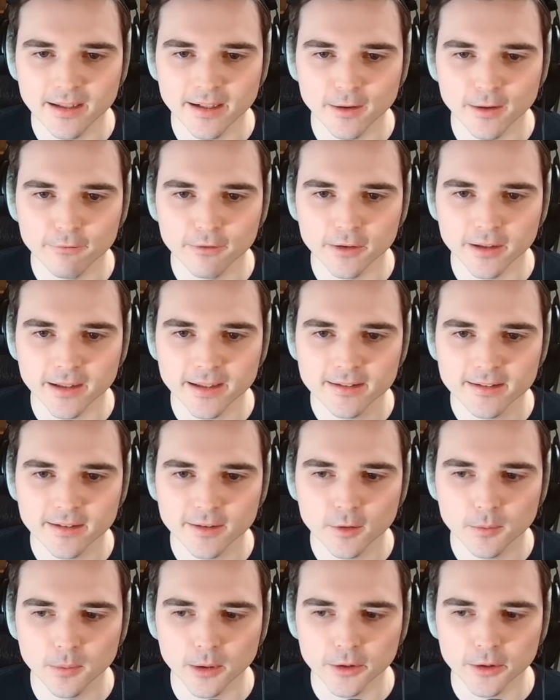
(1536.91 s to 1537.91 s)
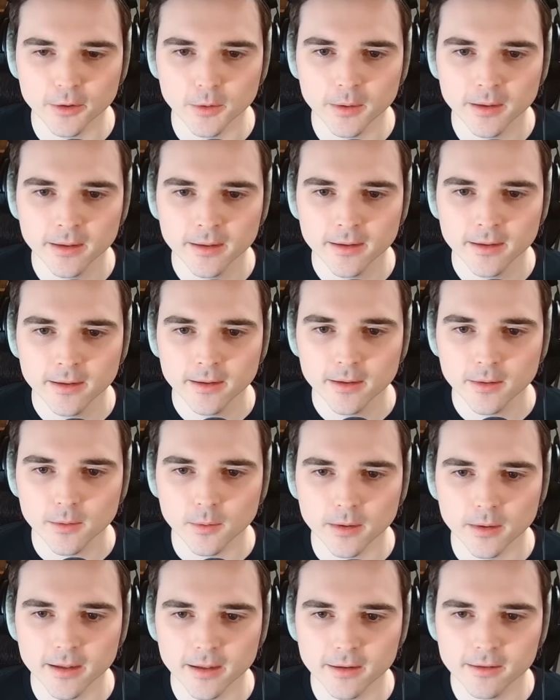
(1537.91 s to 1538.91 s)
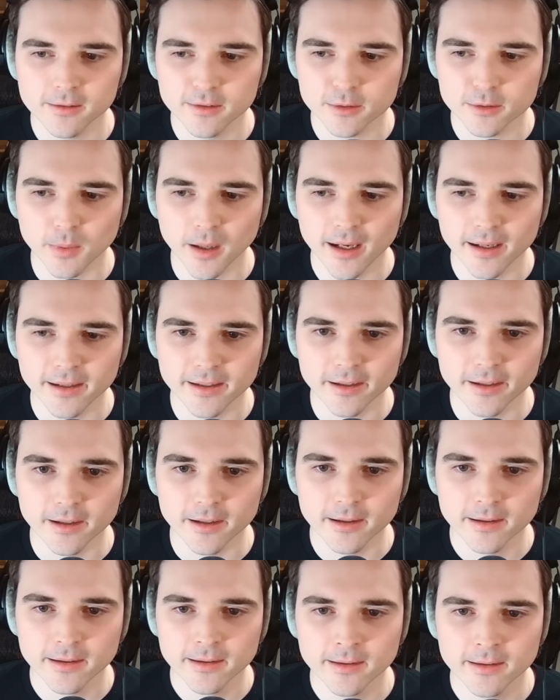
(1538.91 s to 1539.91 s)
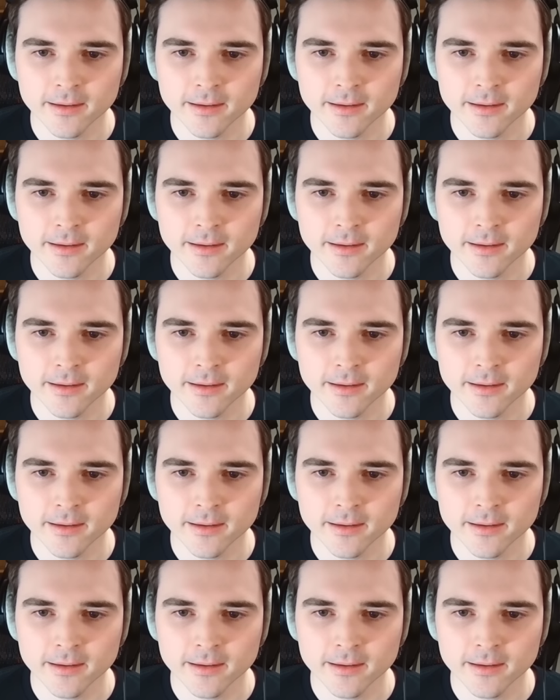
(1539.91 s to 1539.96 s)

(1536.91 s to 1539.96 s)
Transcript: You know, if there is no blue, we're in a good spot here.